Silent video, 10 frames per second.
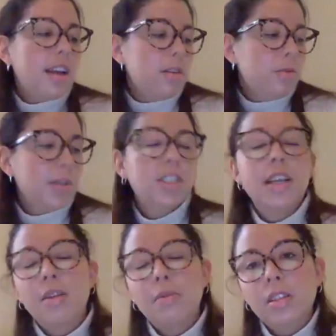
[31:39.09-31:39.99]
I don't wish
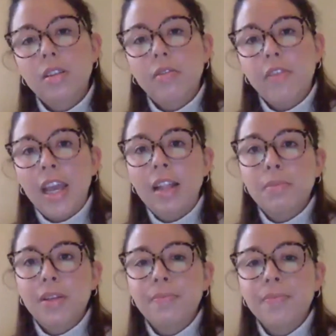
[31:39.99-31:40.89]
anyone to fail,
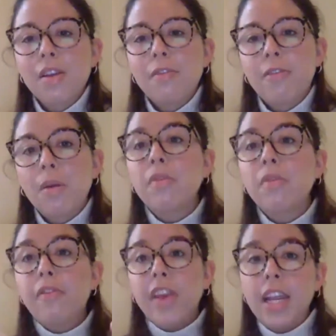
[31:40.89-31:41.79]
but from
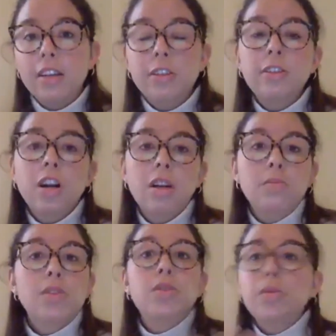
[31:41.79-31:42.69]
failure
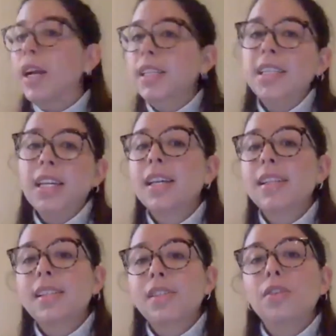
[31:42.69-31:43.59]
comes new ideas.